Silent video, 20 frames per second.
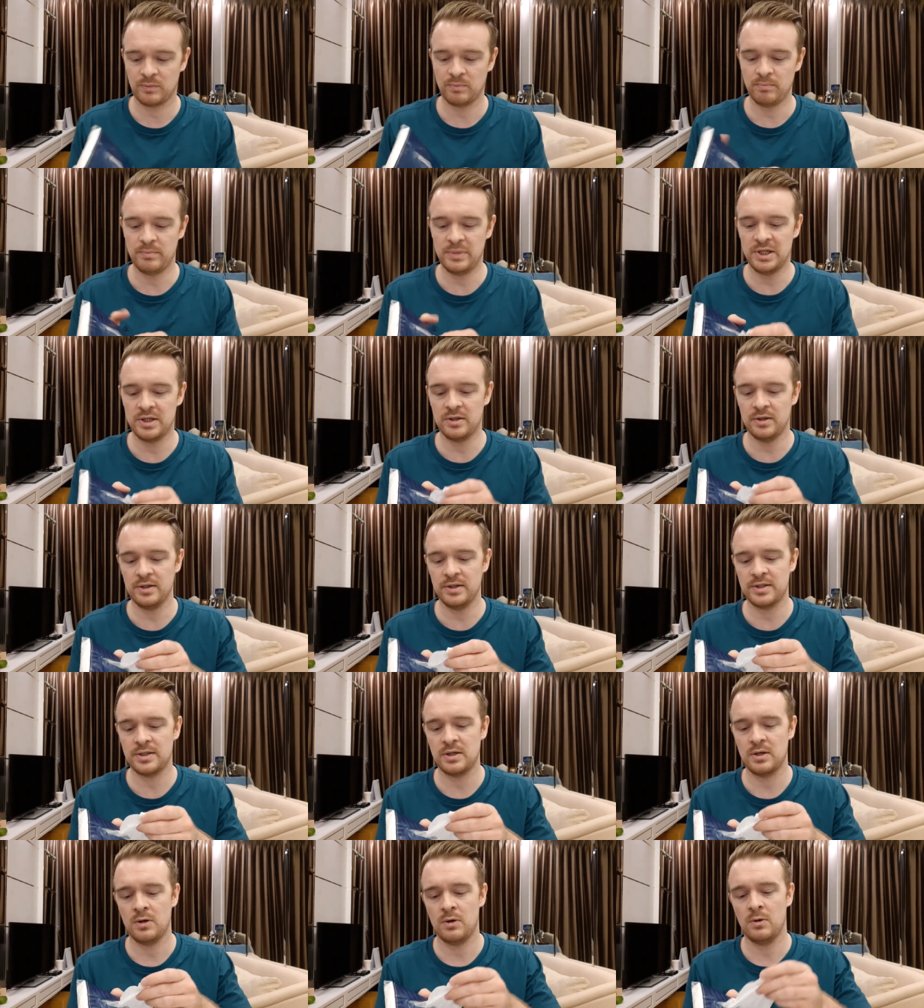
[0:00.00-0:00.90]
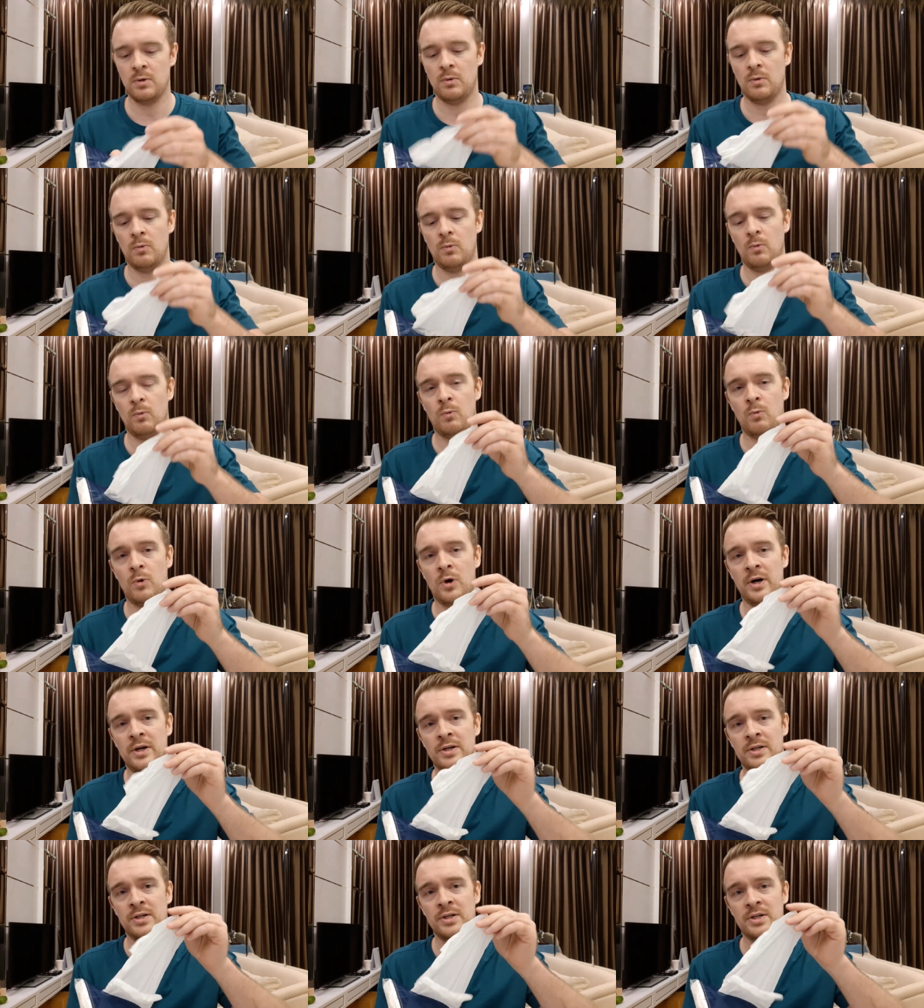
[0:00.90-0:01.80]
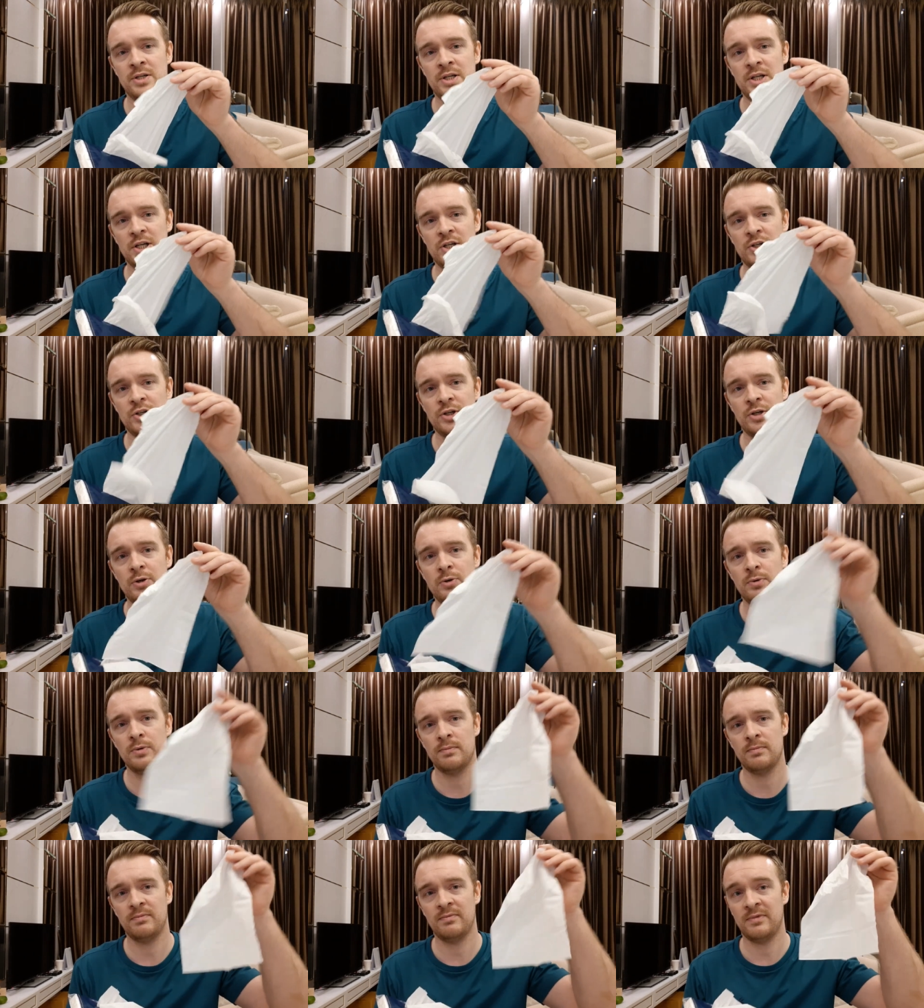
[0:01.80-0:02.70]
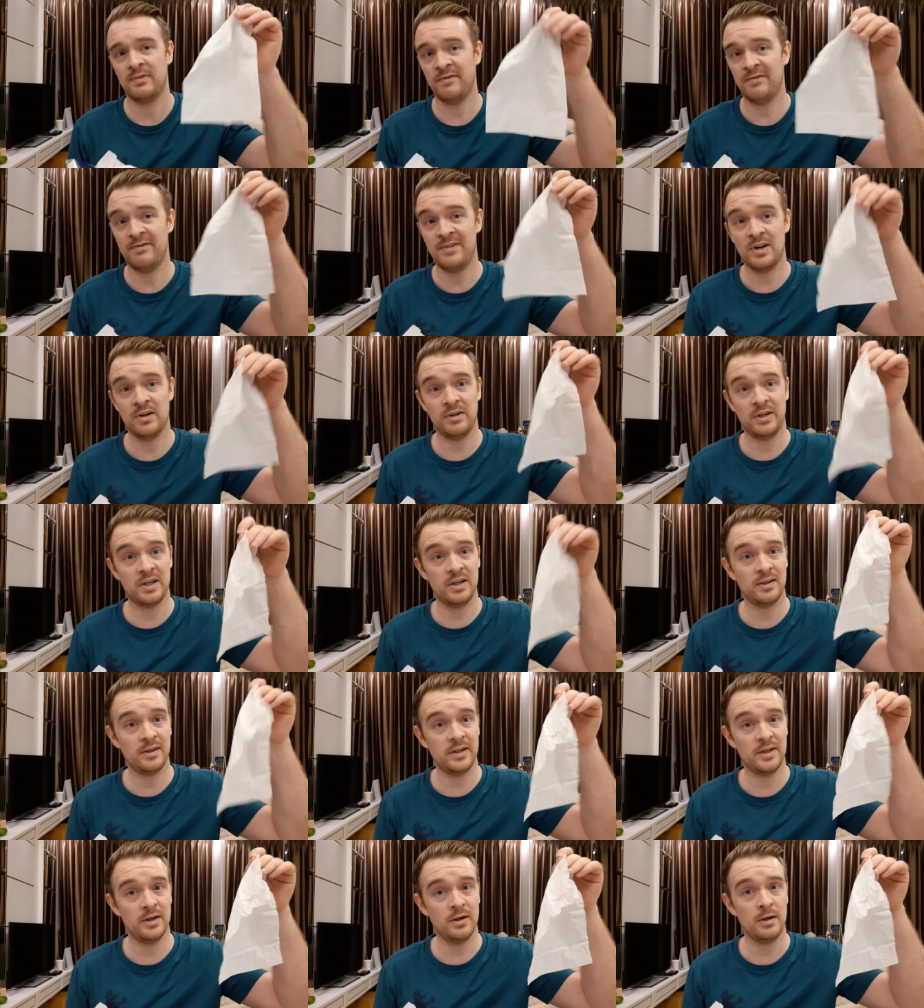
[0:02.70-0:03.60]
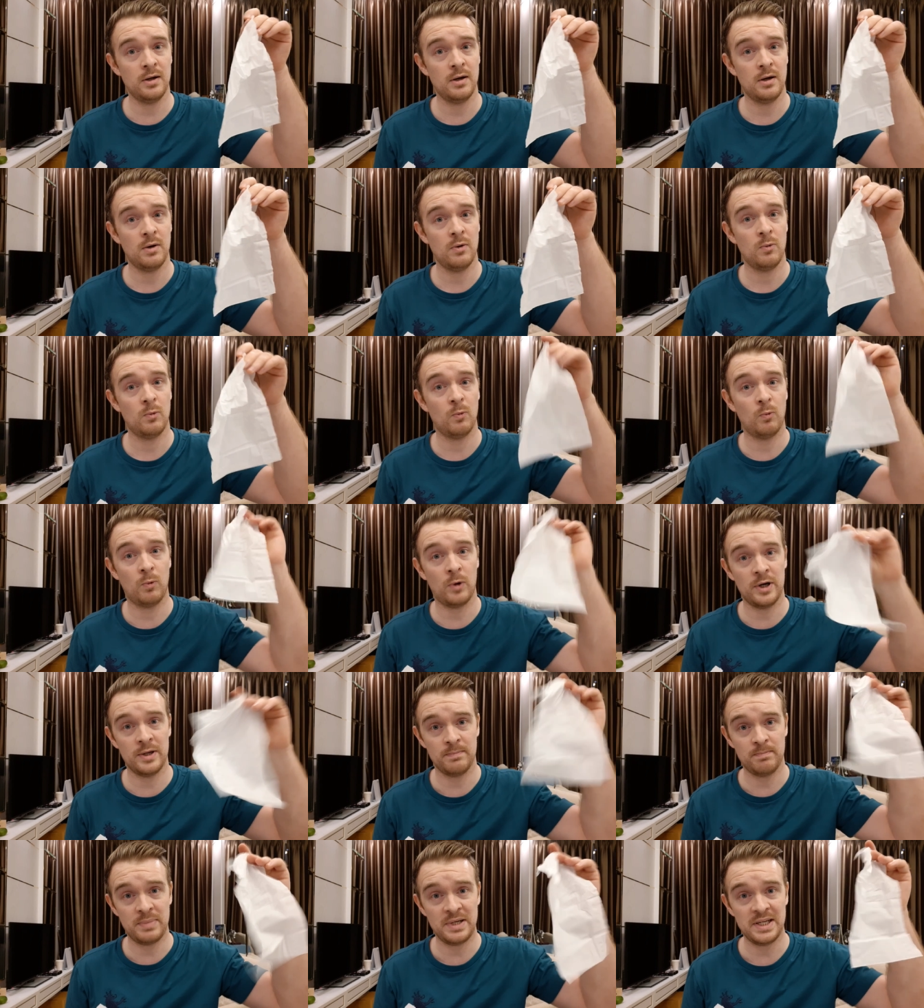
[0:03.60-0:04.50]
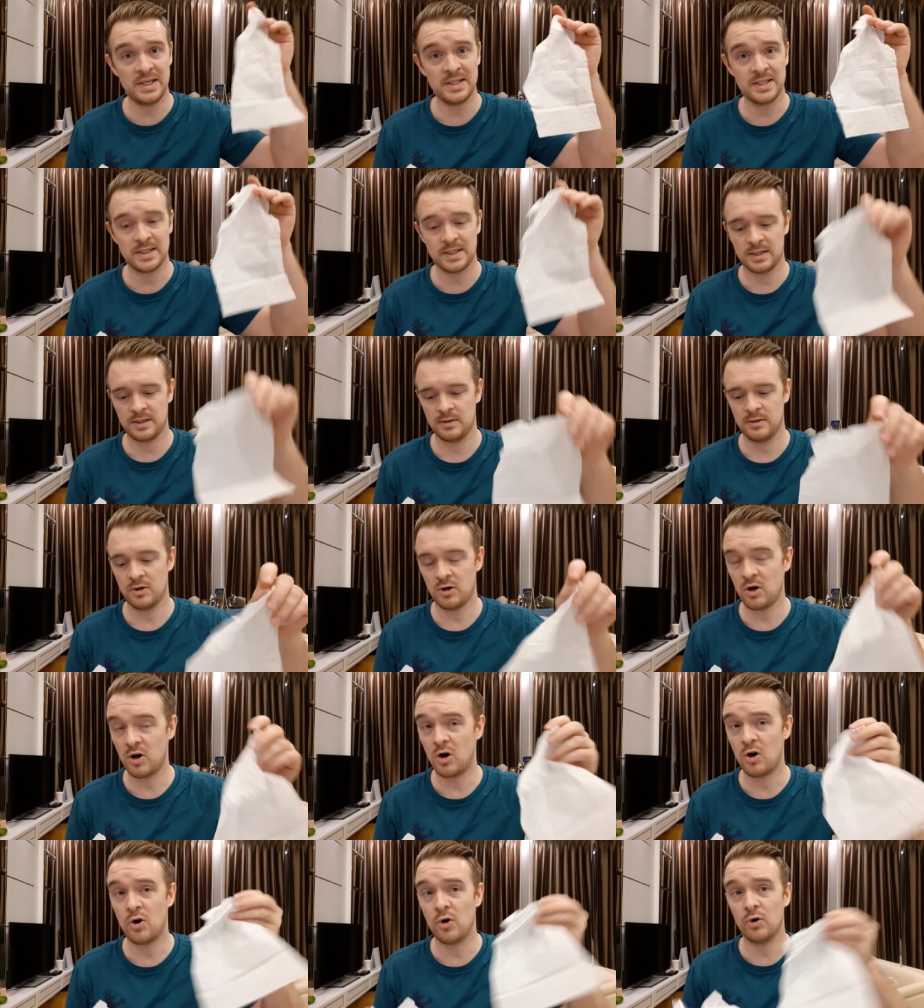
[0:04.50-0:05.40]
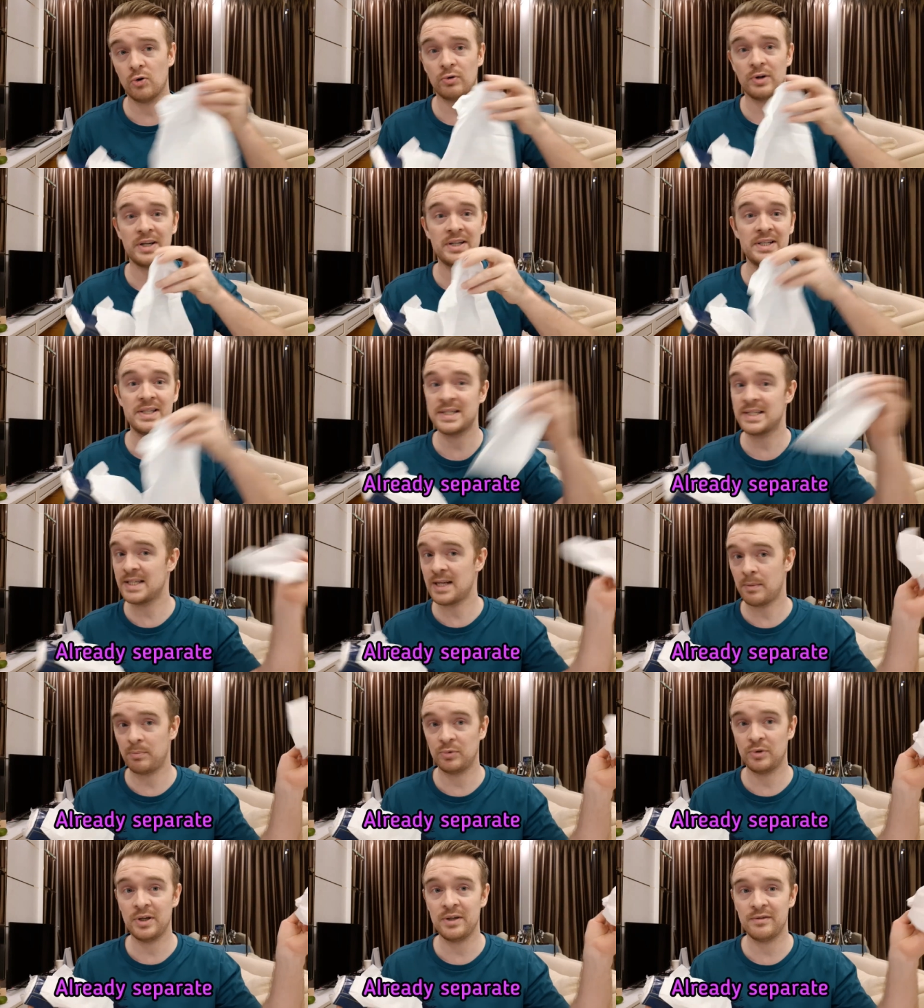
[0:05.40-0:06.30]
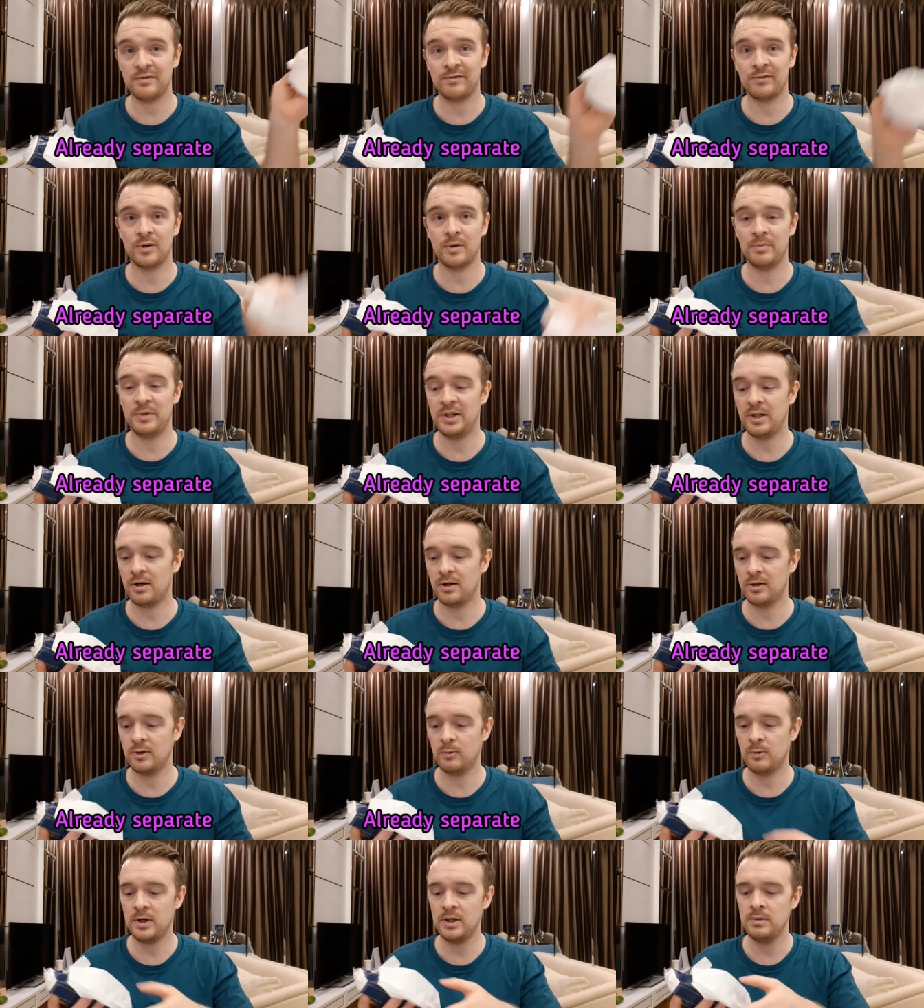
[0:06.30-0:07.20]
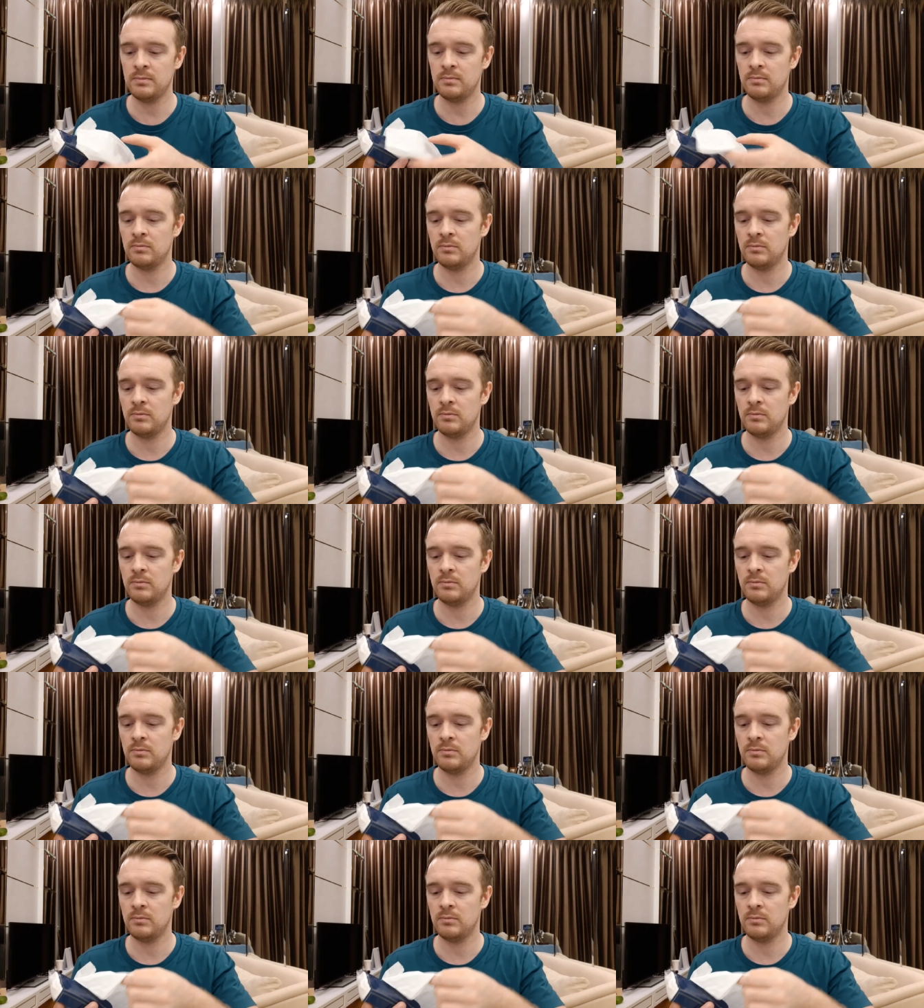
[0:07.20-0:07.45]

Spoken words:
because one tissue, very clear, one piece already separate from the other one.